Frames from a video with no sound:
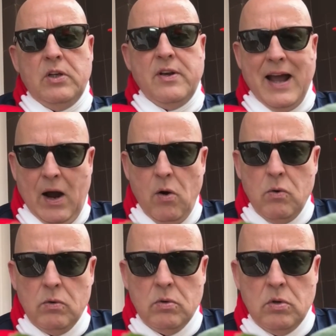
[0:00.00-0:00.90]
Now,
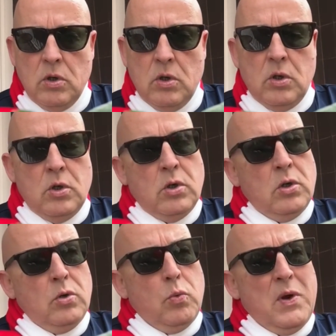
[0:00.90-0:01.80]

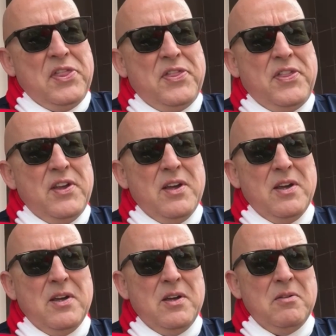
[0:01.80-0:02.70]
with
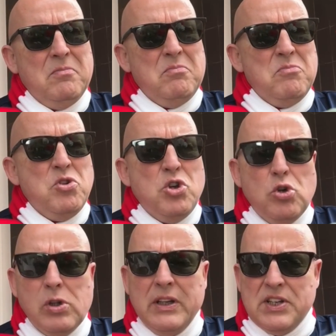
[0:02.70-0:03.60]
the
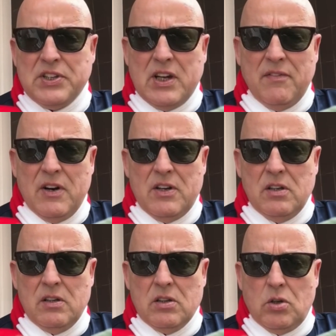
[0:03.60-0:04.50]
newly discovered
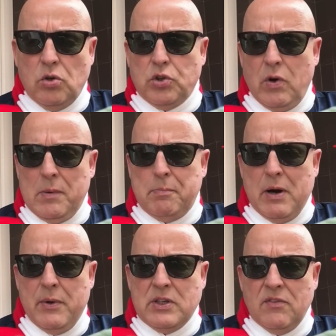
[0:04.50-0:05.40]
goal scoring
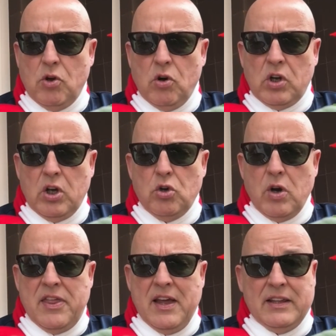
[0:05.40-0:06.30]
prowess of Gorka
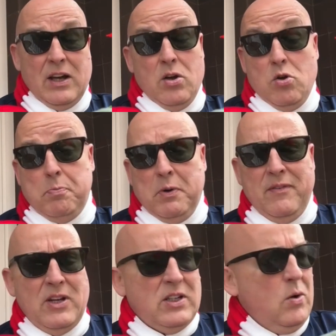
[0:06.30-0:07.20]
Guruzeta, who
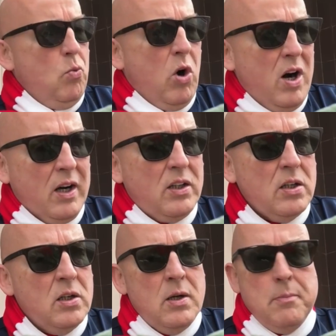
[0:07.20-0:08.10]
previously worked
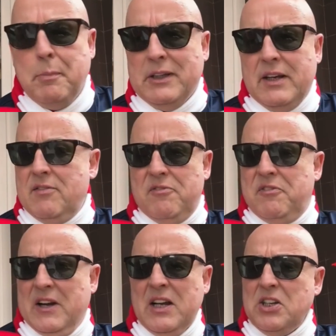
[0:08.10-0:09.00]
but didn't
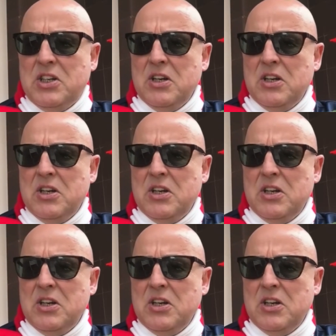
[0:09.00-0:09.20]
finish,